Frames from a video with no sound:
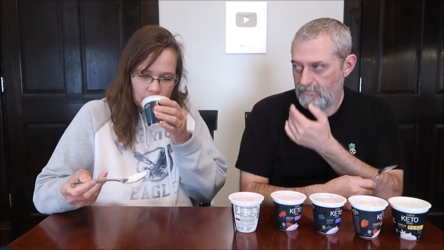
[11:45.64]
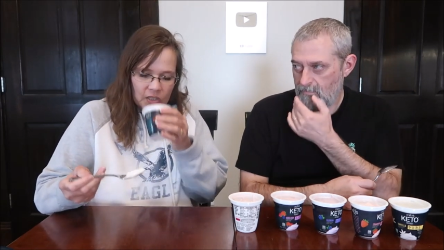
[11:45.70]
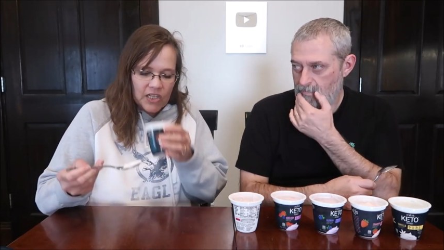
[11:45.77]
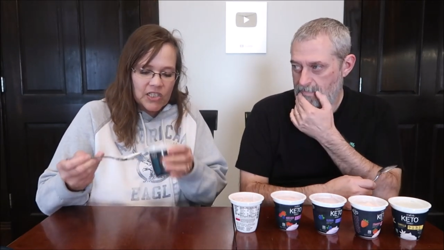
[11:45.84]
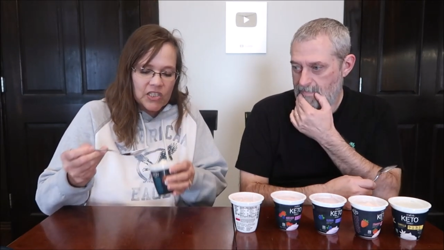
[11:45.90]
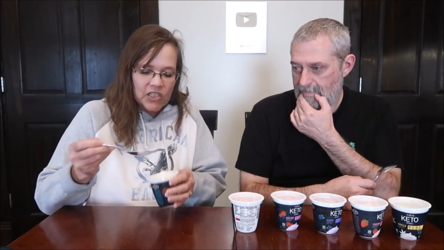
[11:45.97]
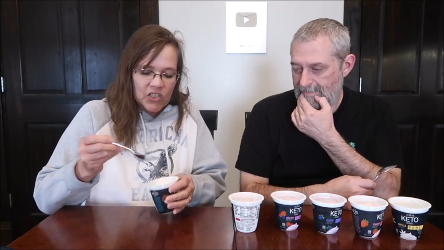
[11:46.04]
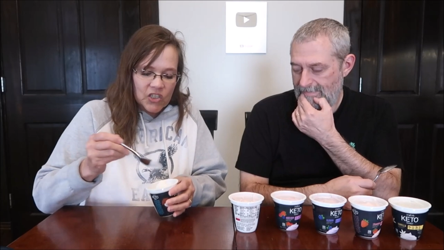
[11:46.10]

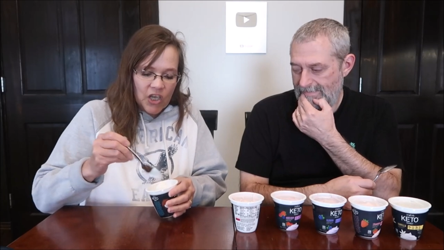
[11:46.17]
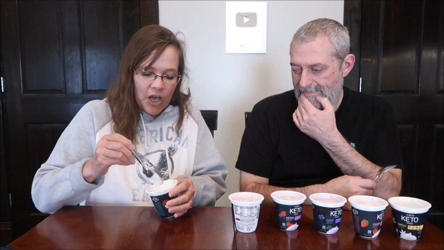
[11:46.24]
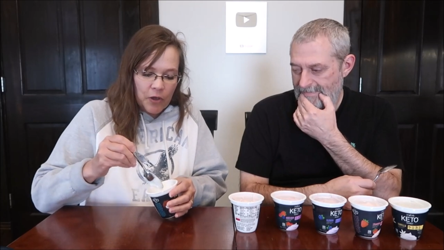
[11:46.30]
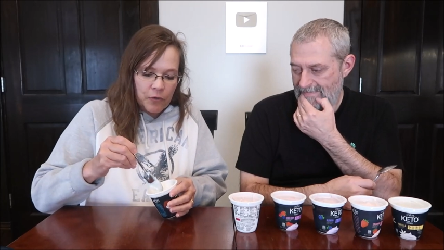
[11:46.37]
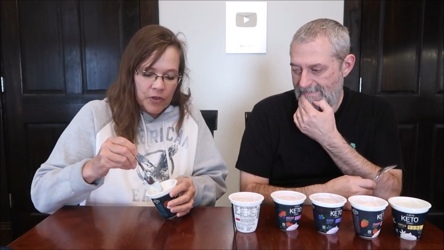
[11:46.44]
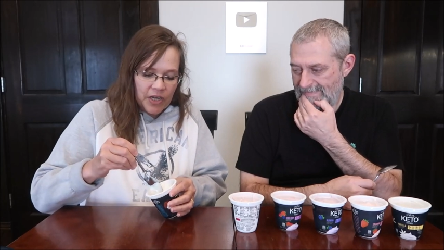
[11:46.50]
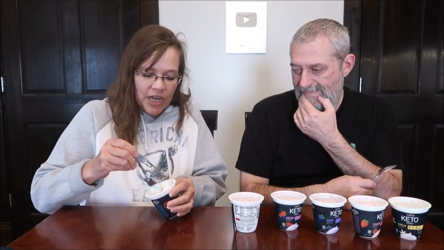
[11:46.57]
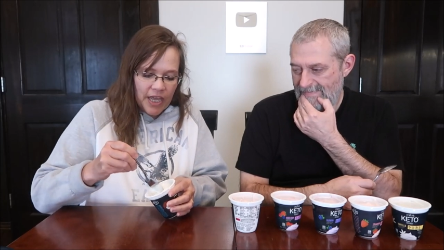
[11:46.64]
Speaker 1: this is
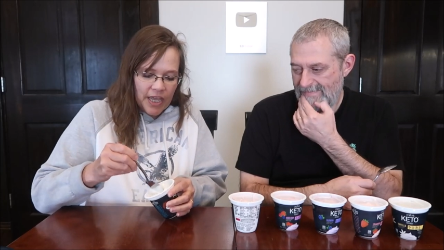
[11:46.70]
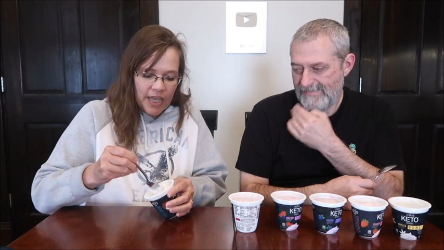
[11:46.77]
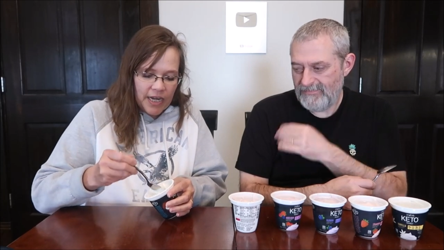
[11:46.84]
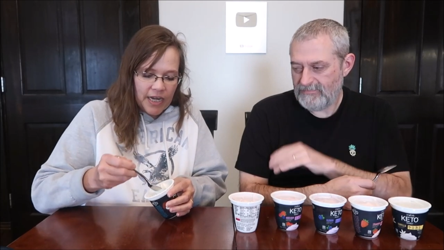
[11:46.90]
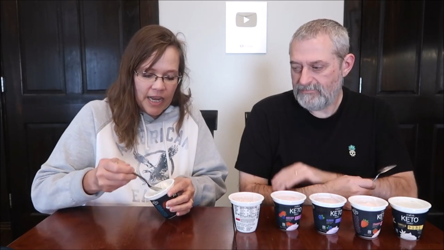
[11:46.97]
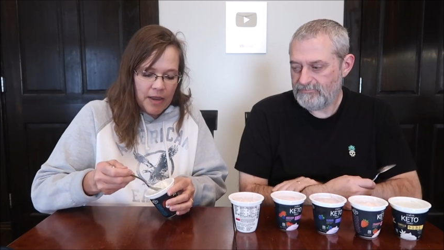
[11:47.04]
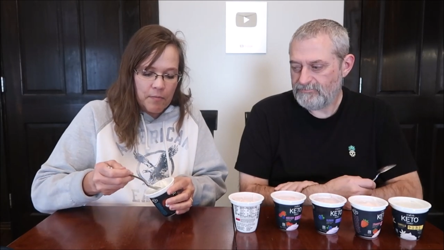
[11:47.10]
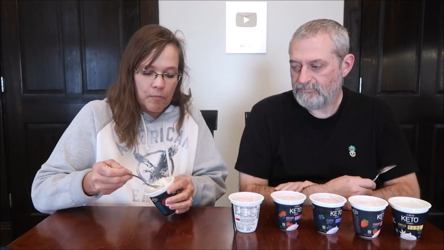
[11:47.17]

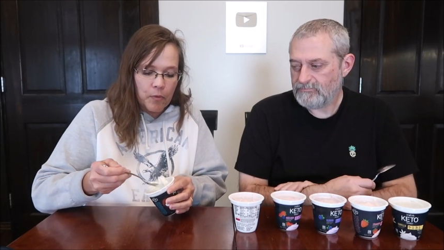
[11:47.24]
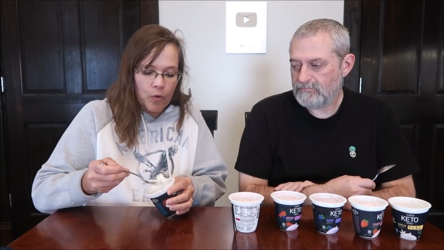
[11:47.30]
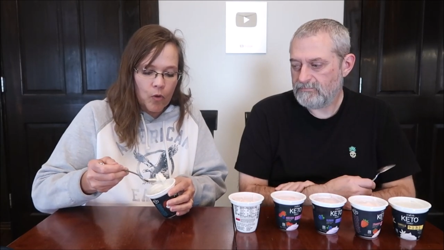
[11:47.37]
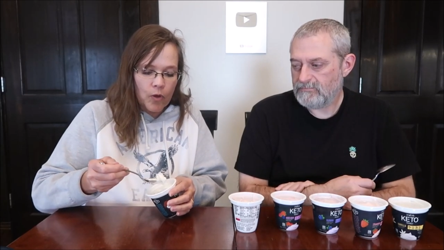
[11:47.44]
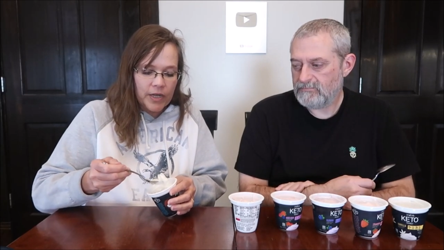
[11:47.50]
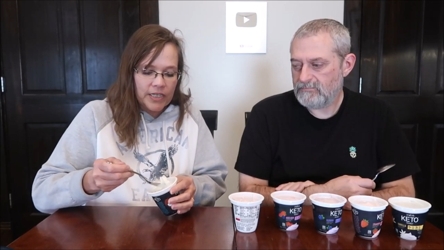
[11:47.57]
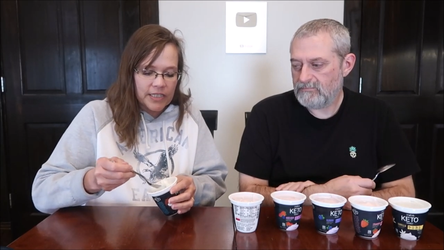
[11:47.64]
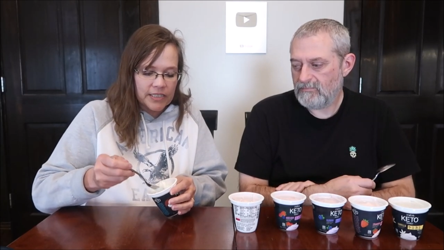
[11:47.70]
coconut, and
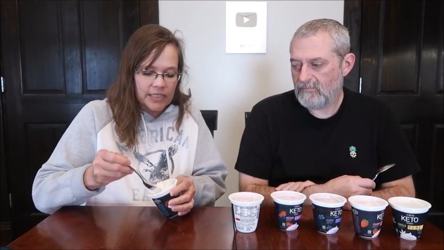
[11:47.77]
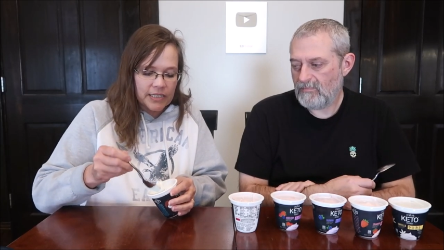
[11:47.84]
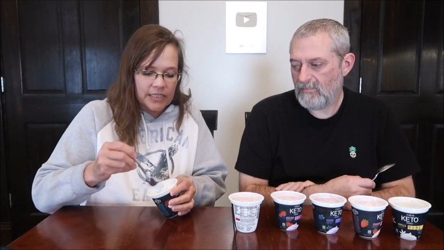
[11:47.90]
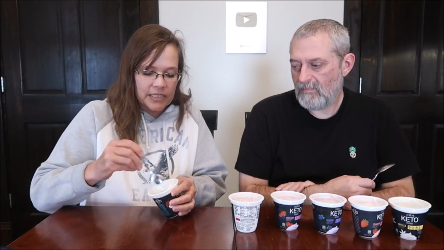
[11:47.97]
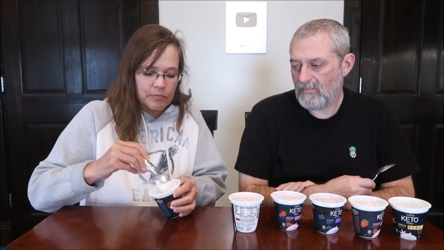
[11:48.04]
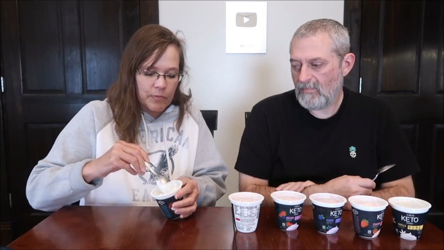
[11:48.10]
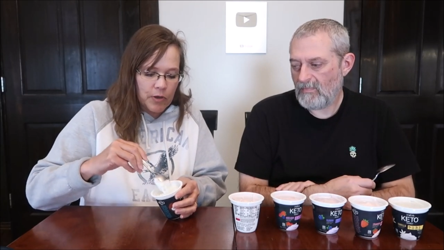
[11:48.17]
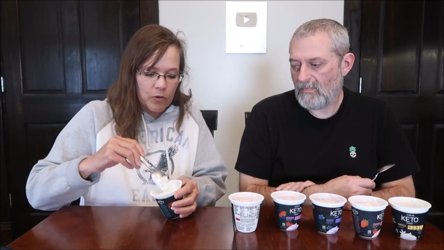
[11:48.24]
boy, does
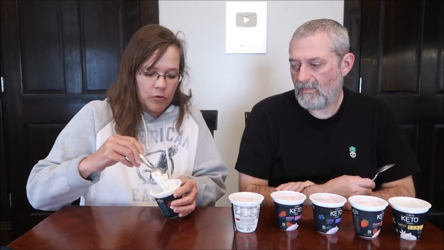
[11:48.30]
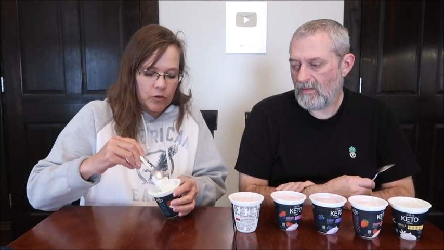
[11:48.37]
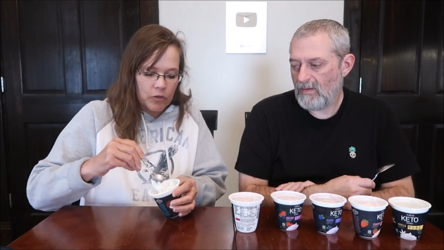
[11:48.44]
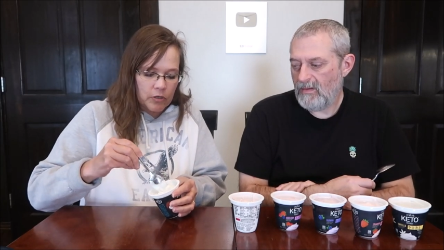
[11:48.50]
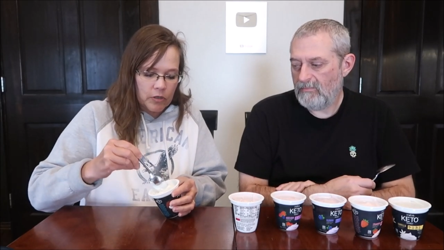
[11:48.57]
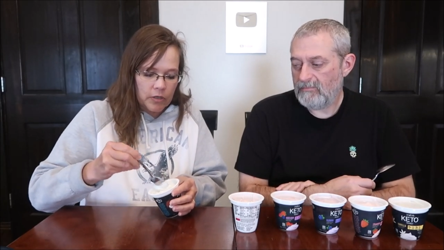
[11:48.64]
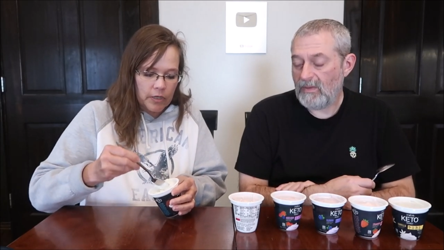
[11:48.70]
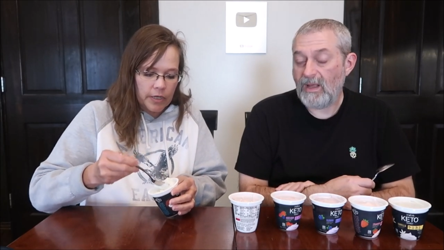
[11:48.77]
it smell
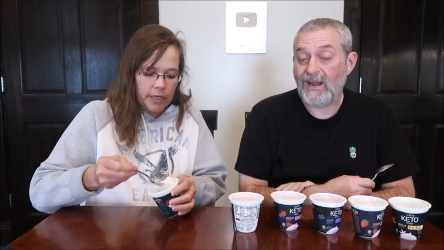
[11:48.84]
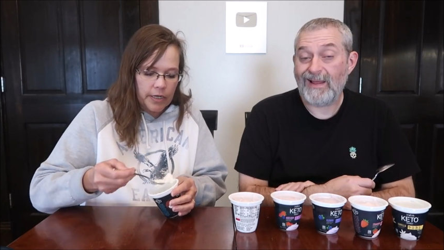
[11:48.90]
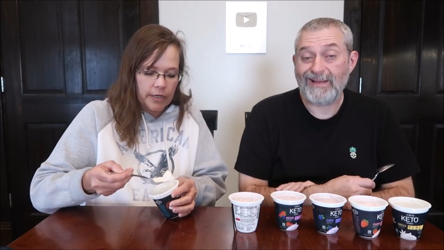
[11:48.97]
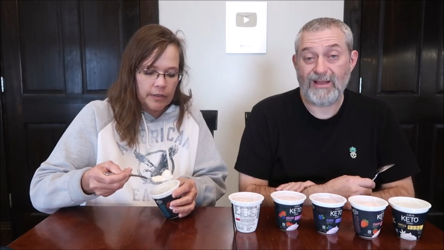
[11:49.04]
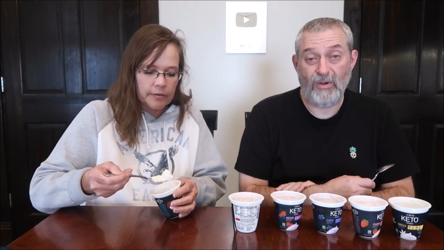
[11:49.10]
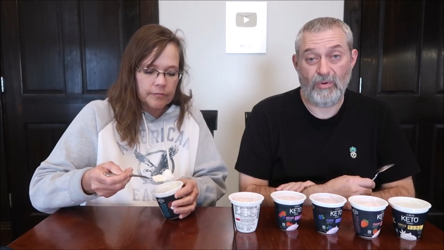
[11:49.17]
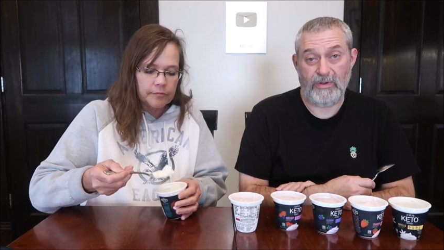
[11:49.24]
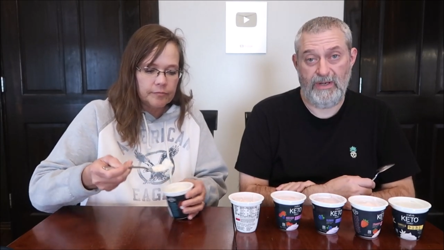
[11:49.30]
good. I
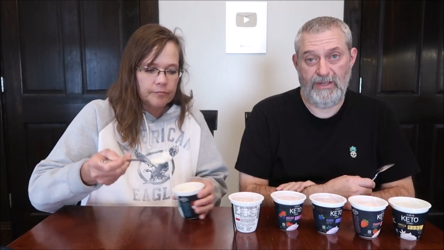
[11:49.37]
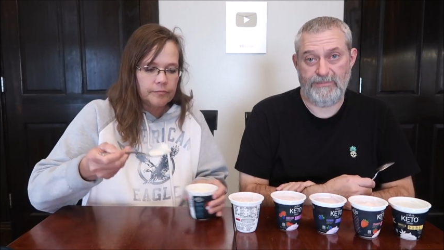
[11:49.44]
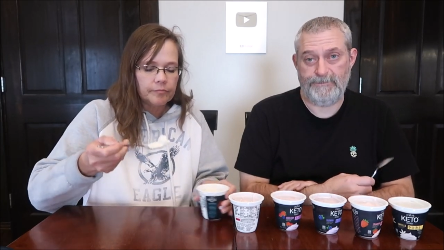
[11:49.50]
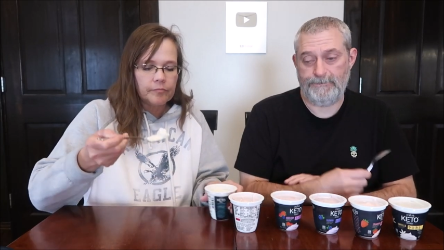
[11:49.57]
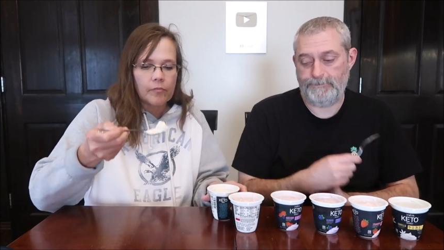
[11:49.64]
like coconut.